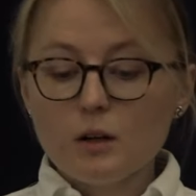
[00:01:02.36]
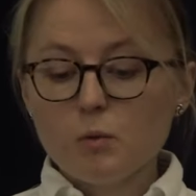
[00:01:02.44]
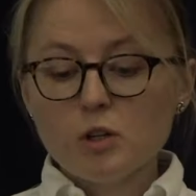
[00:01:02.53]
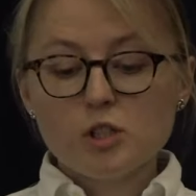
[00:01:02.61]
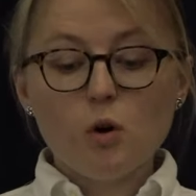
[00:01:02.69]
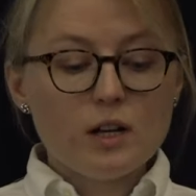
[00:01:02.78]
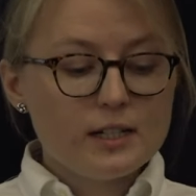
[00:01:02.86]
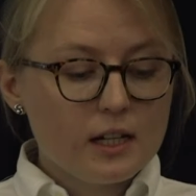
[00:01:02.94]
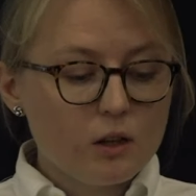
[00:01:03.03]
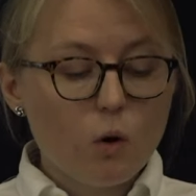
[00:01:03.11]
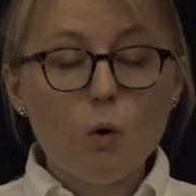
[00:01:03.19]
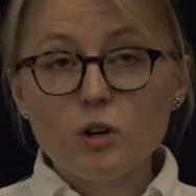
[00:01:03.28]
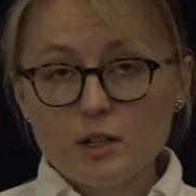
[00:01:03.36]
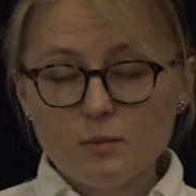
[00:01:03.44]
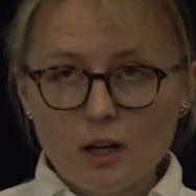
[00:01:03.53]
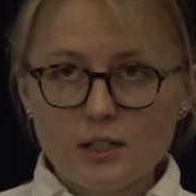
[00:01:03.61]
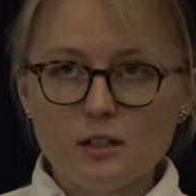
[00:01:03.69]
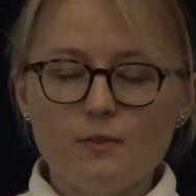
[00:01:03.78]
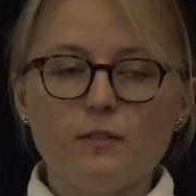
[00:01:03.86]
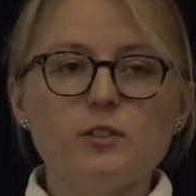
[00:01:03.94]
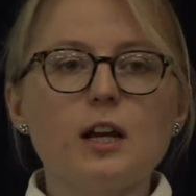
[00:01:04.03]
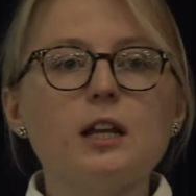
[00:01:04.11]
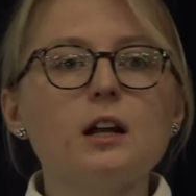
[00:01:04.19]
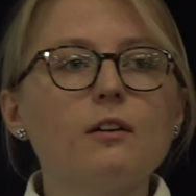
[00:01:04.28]
it was not until autumn
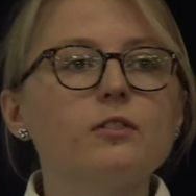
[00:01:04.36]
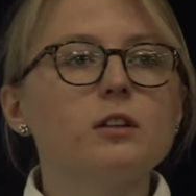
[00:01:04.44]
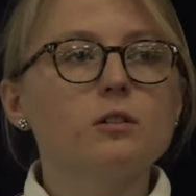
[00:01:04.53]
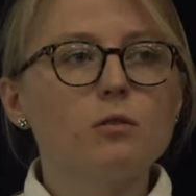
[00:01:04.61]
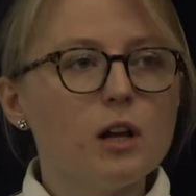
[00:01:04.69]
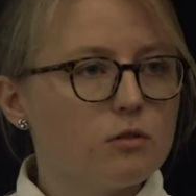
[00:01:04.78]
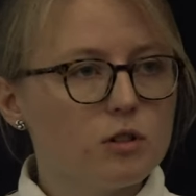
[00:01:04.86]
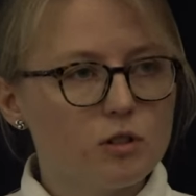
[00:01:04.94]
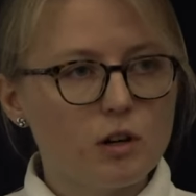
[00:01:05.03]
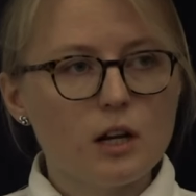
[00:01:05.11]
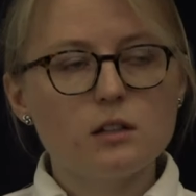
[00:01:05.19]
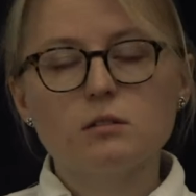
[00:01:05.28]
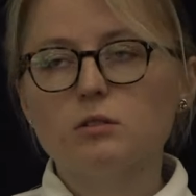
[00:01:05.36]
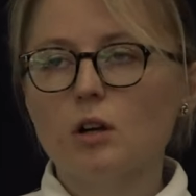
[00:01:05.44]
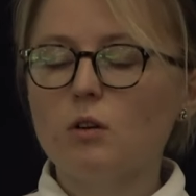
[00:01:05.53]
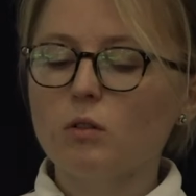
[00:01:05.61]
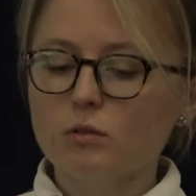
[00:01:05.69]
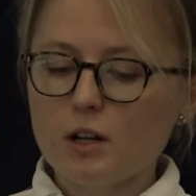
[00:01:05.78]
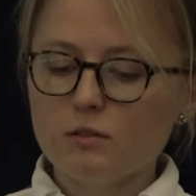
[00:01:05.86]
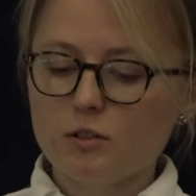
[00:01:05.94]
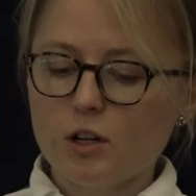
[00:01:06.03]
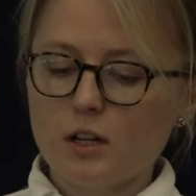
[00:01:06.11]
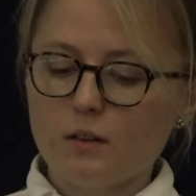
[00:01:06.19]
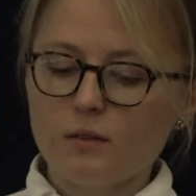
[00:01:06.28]
1915, after the great retreat, so-called great
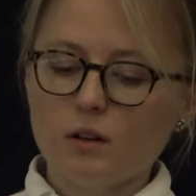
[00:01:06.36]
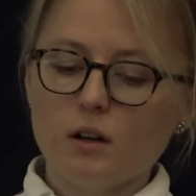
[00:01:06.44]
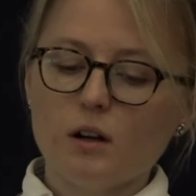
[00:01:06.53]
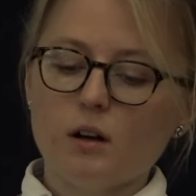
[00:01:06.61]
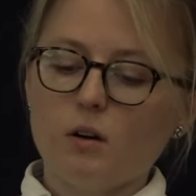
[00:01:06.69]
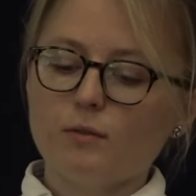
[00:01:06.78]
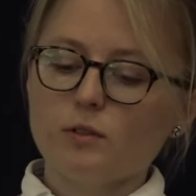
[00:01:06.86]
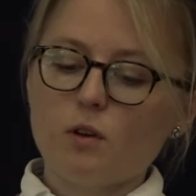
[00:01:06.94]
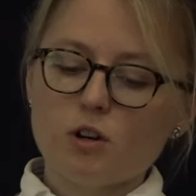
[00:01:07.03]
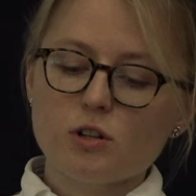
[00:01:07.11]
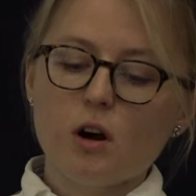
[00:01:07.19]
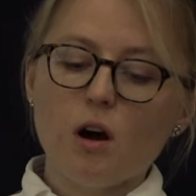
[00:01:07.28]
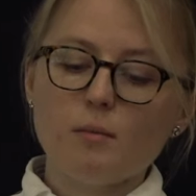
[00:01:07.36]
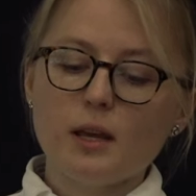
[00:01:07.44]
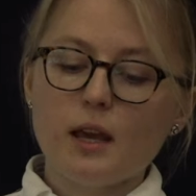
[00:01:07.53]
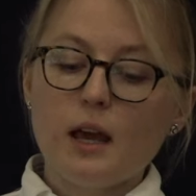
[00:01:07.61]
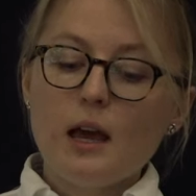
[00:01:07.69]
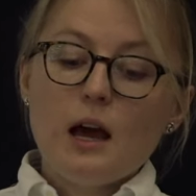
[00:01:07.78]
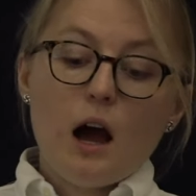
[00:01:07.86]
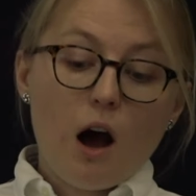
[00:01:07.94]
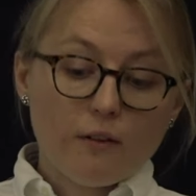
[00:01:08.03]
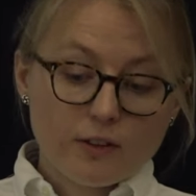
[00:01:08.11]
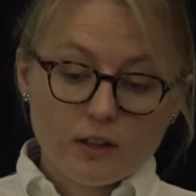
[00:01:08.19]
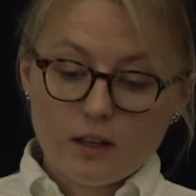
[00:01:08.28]
retreat of the Russian army,
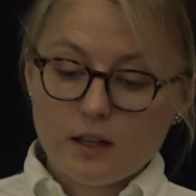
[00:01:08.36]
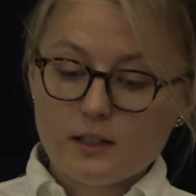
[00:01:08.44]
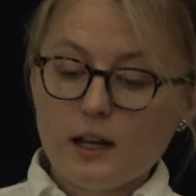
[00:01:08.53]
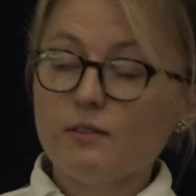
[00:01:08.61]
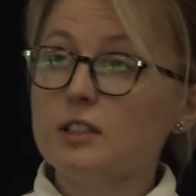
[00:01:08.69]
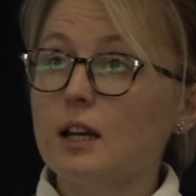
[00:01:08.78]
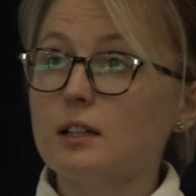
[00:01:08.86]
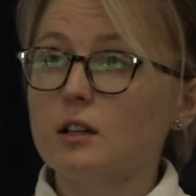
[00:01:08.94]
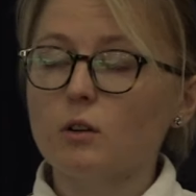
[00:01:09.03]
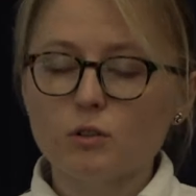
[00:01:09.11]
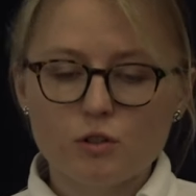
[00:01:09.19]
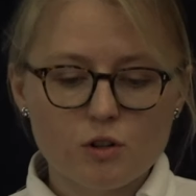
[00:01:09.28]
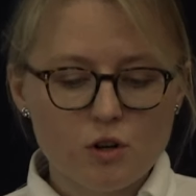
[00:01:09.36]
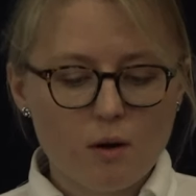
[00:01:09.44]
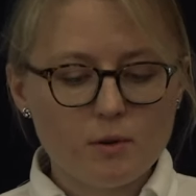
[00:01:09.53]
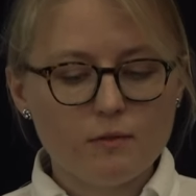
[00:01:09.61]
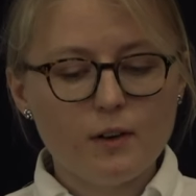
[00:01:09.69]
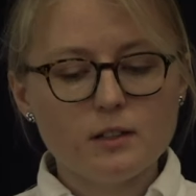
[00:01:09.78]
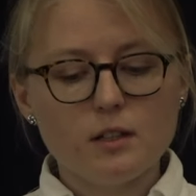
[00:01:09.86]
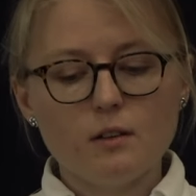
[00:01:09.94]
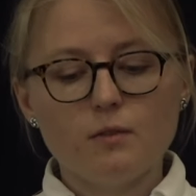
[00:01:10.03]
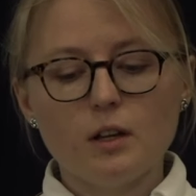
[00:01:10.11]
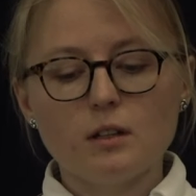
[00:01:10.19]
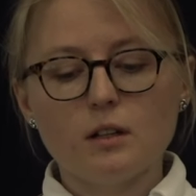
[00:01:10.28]
after the devastating Austro-German
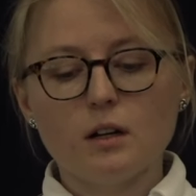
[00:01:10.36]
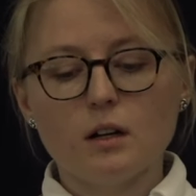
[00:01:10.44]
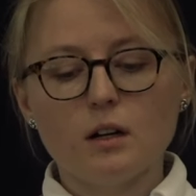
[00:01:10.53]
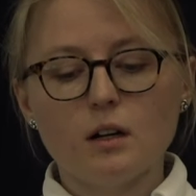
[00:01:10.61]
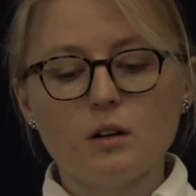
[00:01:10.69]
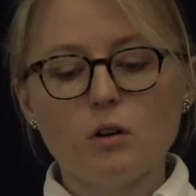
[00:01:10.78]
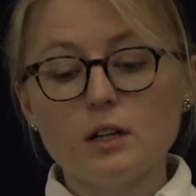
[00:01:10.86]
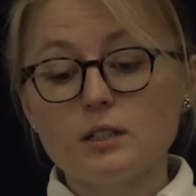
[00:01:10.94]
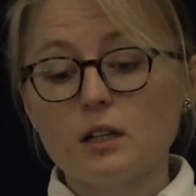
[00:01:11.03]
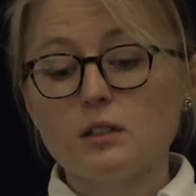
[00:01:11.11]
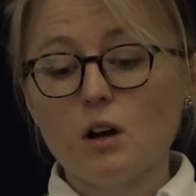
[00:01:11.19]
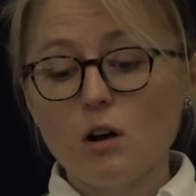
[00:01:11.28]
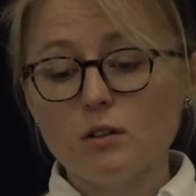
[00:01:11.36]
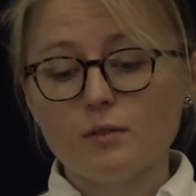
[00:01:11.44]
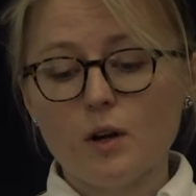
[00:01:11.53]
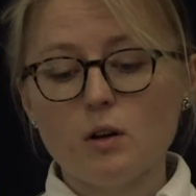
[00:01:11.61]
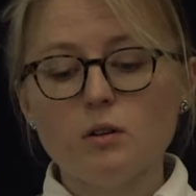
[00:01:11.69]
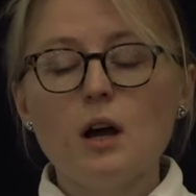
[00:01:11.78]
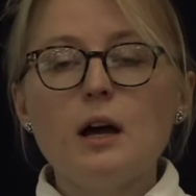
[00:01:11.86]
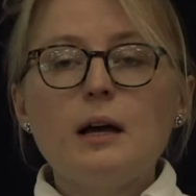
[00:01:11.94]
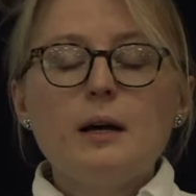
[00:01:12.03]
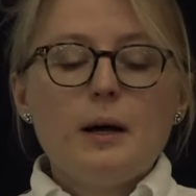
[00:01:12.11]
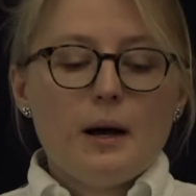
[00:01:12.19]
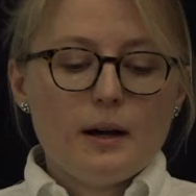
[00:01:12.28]
offensive in Gorlice-Tarnovo,
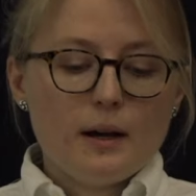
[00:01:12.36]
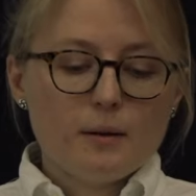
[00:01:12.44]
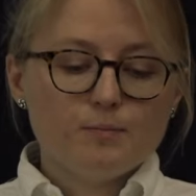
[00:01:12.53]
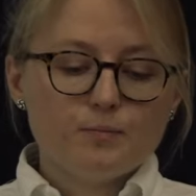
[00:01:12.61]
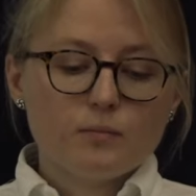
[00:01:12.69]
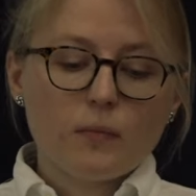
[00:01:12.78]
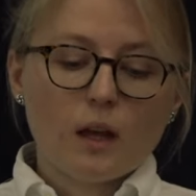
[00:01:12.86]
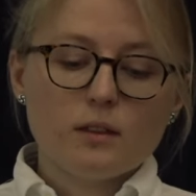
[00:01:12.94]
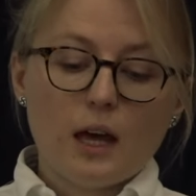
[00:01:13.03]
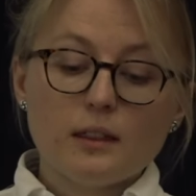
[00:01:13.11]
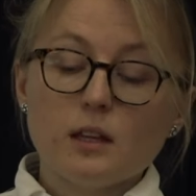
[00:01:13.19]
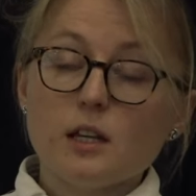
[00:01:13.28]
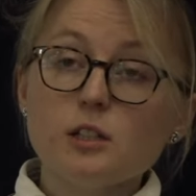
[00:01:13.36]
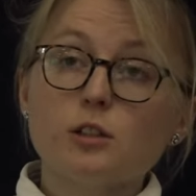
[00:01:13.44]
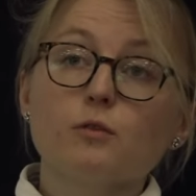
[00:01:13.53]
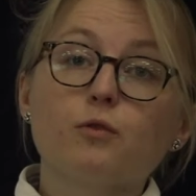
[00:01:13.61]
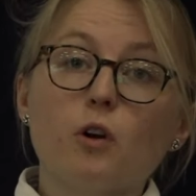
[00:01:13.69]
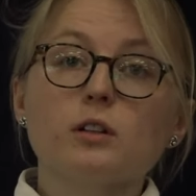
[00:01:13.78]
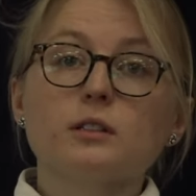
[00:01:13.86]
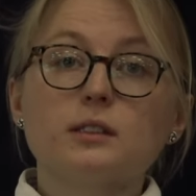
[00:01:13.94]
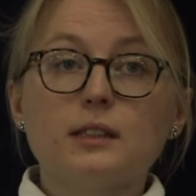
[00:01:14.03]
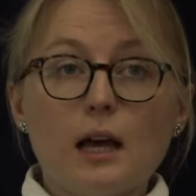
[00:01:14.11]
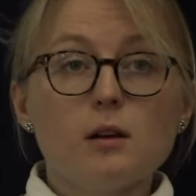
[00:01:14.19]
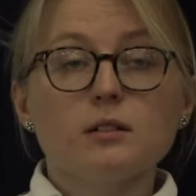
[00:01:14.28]
that the Eastern Front
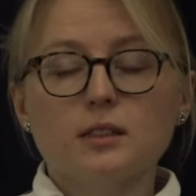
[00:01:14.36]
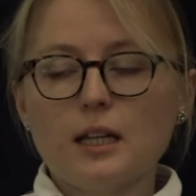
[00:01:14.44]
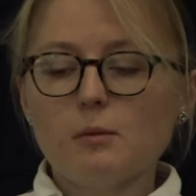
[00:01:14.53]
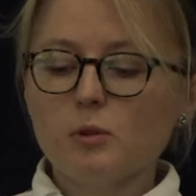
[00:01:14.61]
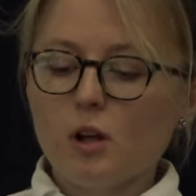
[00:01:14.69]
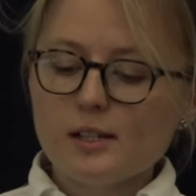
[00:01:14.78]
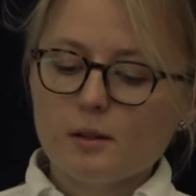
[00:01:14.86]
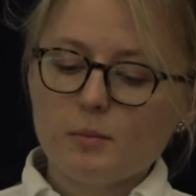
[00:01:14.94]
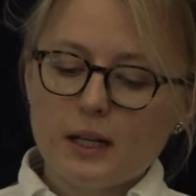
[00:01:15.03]
stabilized and